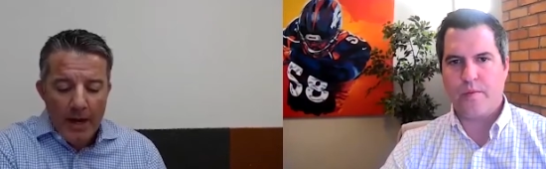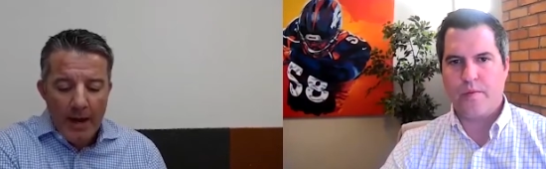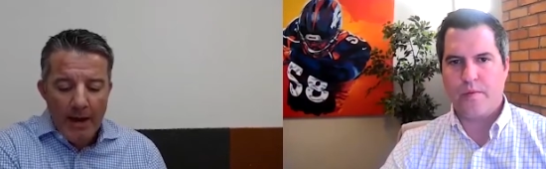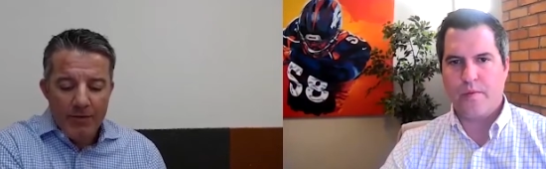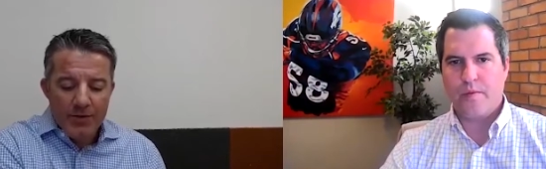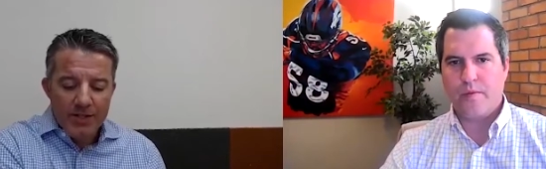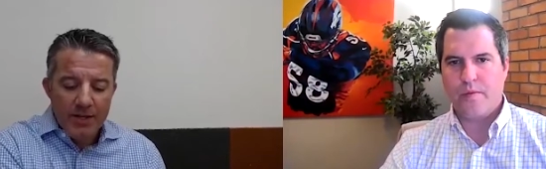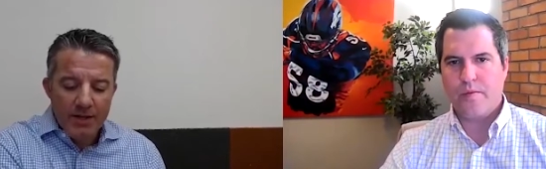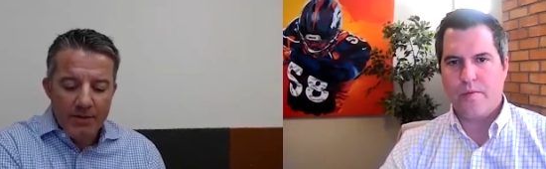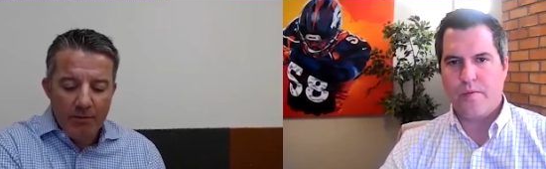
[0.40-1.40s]
Speaker 1: Have you
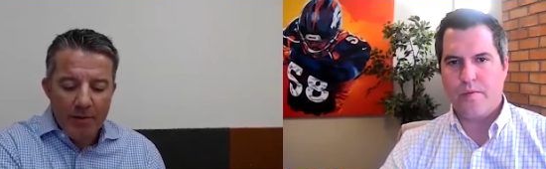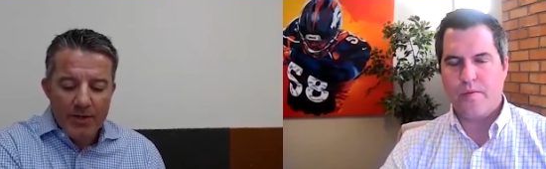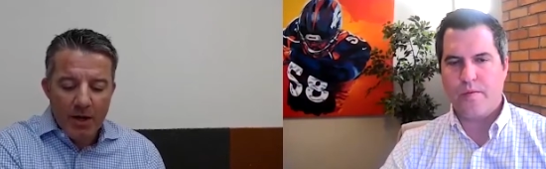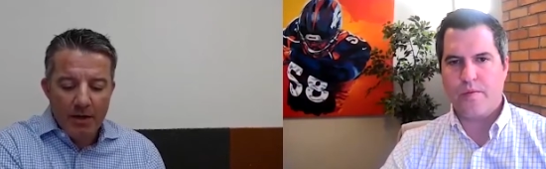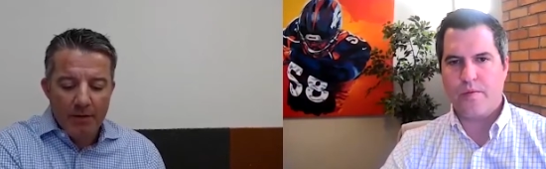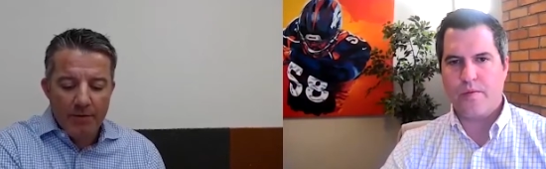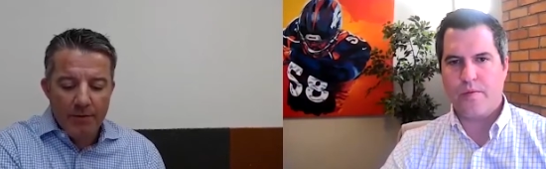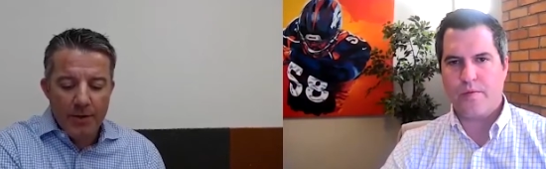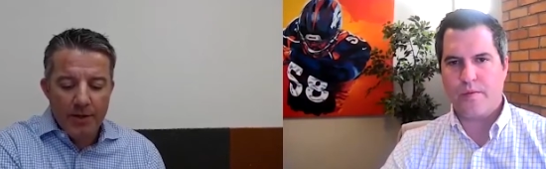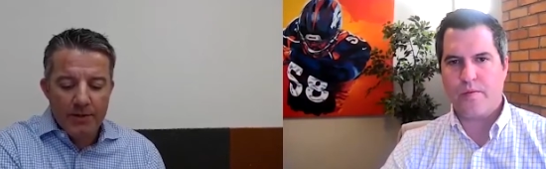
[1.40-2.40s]
seen, or maybe talk a few
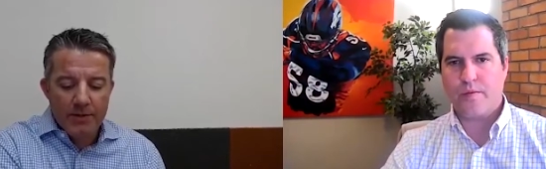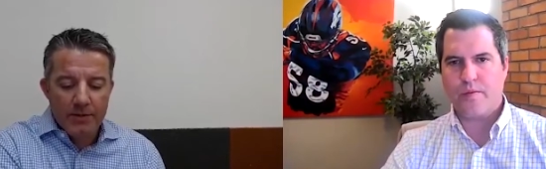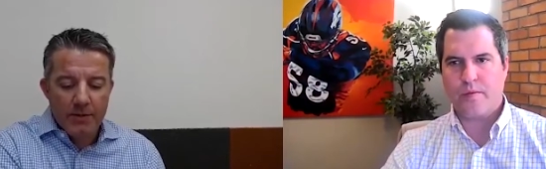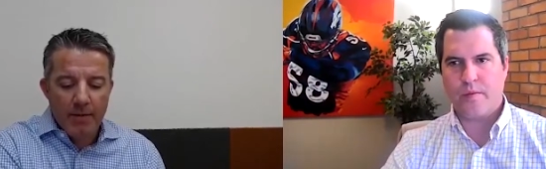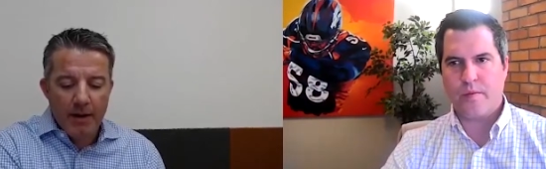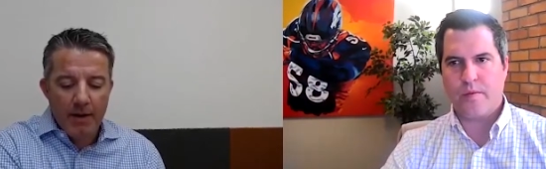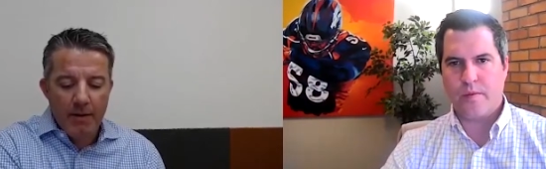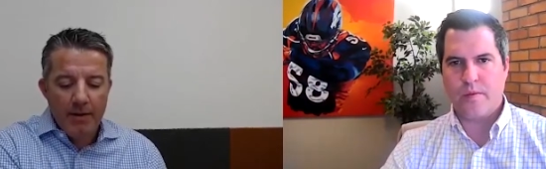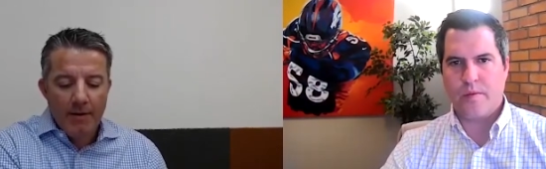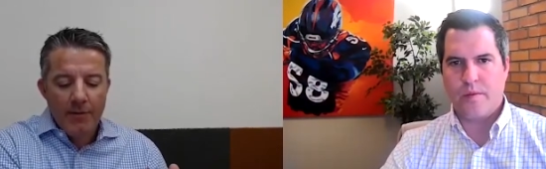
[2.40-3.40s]
minutes about
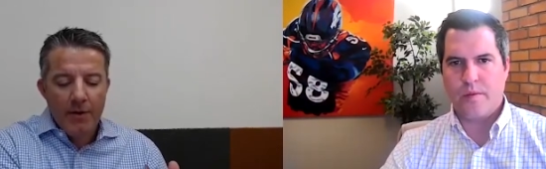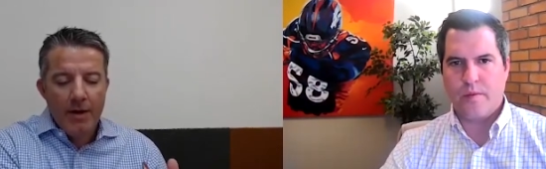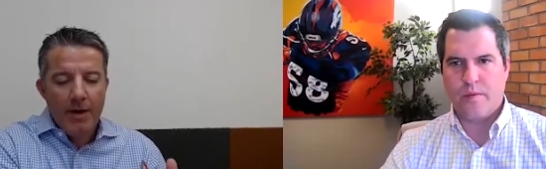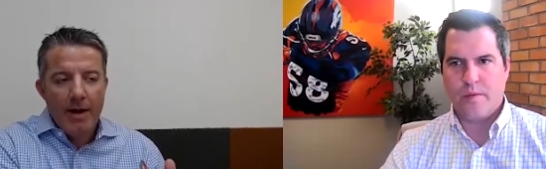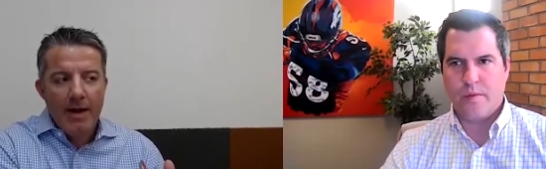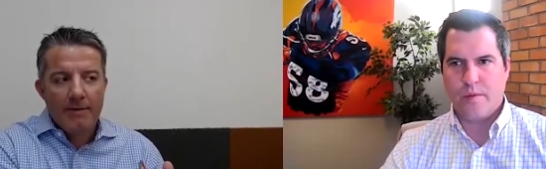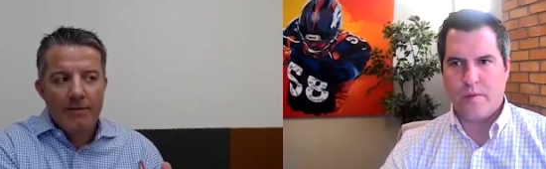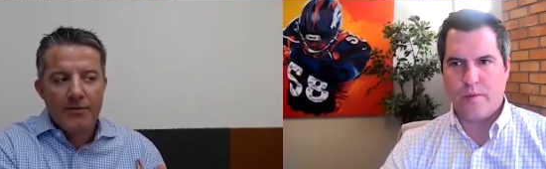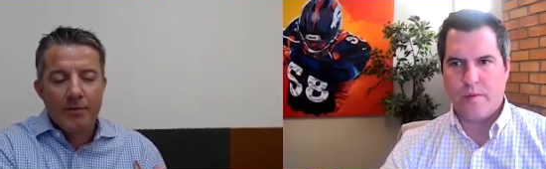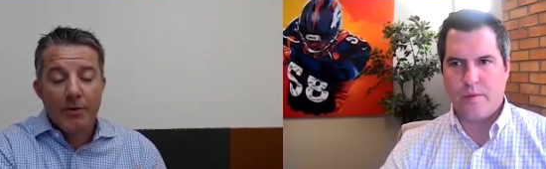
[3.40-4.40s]
how
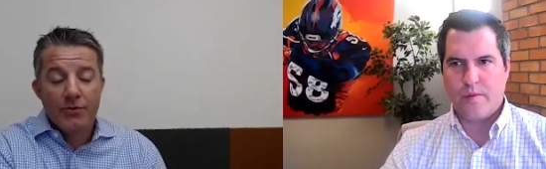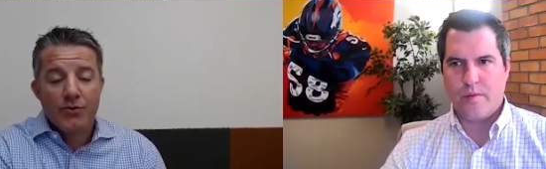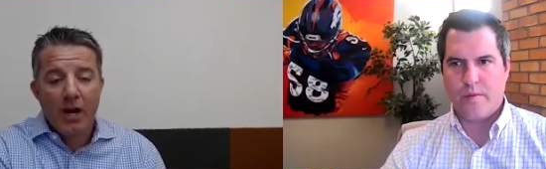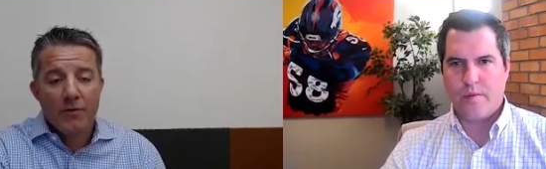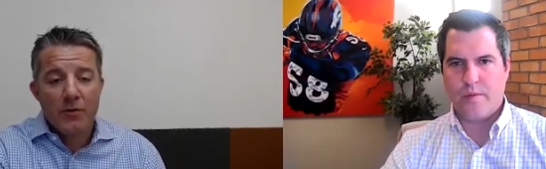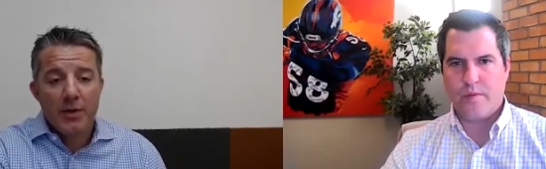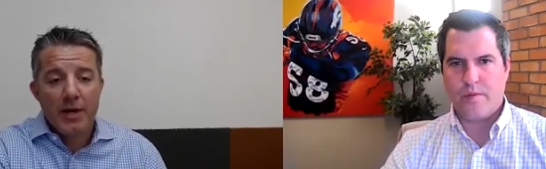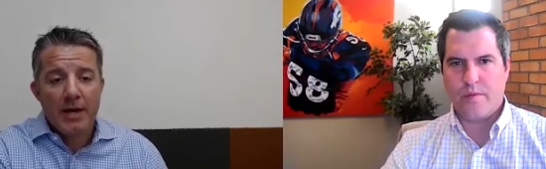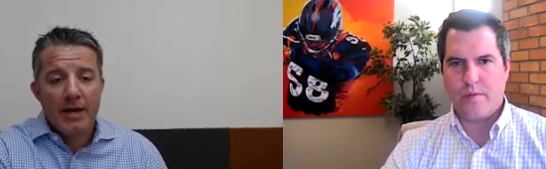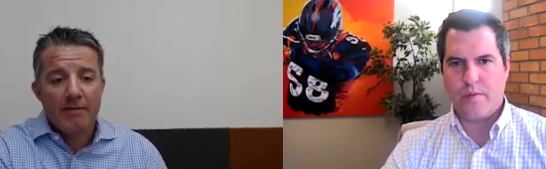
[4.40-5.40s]
some of those drivers
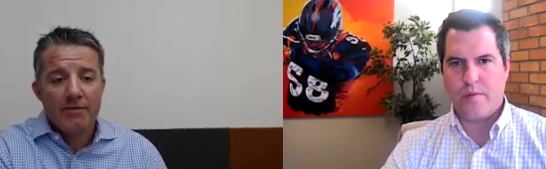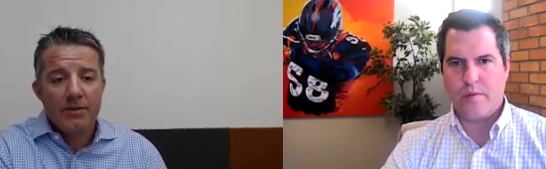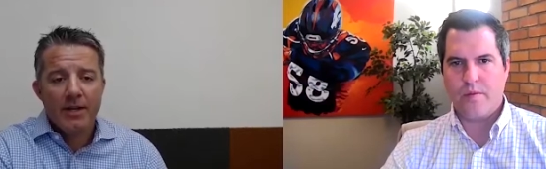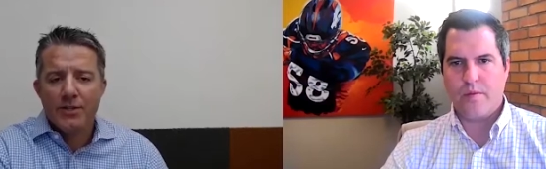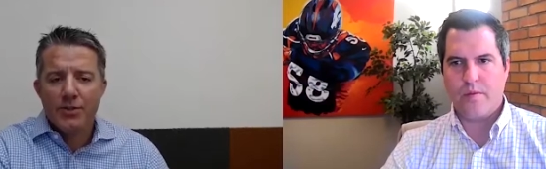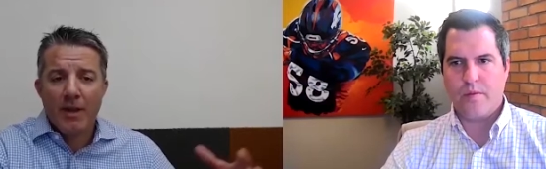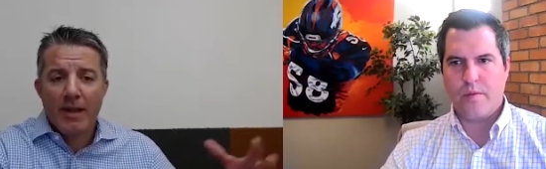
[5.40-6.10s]
behaved, not just over the